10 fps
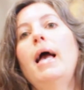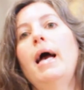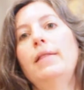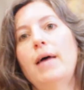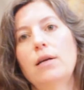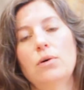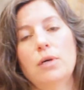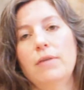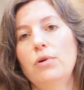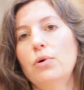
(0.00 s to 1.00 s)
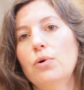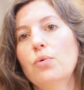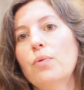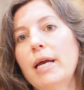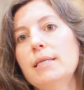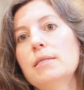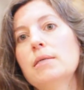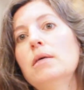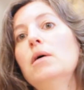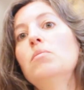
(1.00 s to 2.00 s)
and that'll give you a great
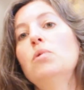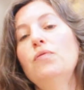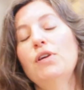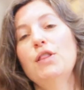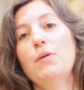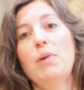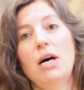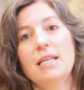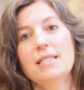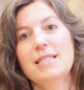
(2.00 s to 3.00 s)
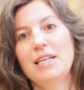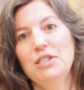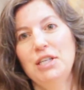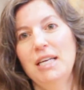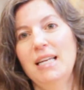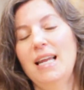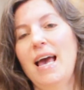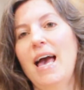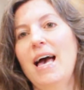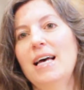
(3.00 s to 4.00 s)
moving the body session
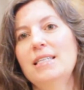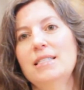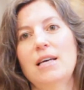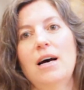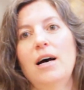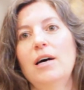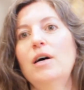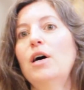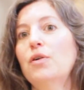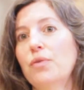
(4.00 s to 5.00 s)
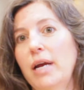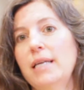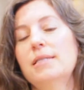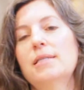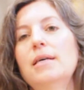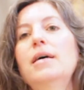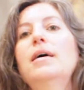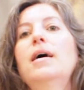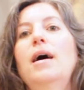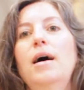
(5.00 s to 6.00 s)
and a great
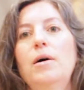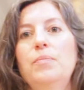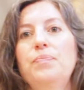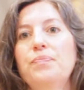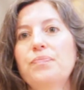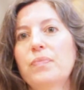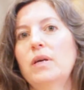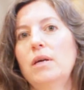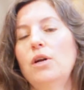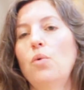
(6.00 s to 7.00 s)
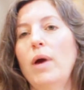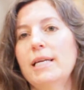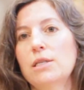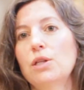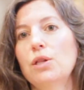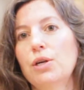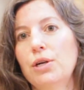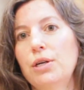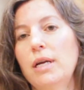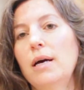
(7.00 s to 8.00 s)
you know, way to
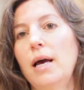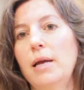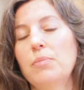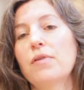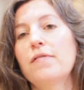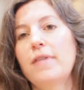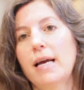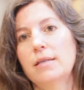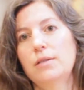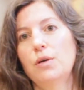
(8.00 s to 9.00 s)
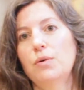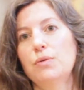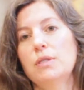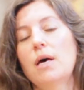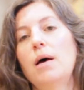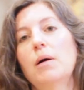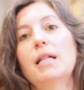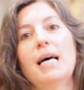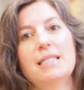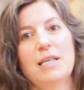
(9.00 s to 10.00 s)
learn and perfect those
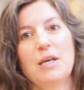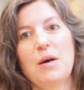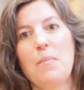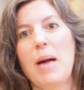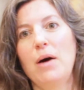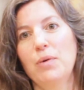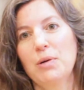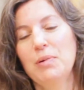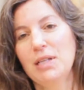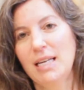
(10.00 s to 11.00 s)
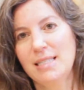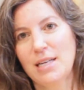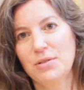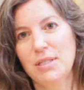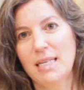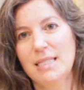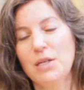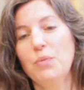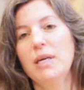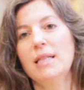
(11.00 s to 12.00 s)
classic mat work Pilates exercises
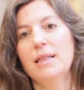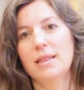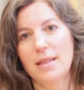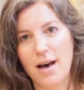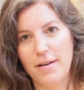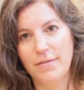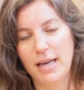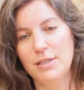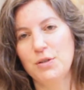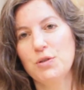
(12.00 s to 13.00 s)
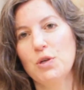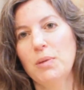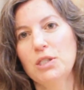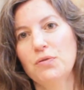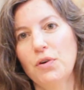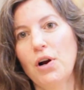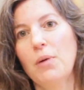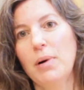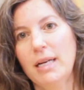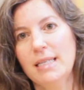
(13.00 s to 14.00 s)
that we love and do so much for
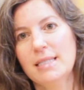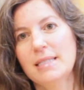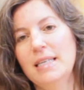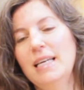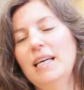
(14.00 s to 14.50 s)
our bodies.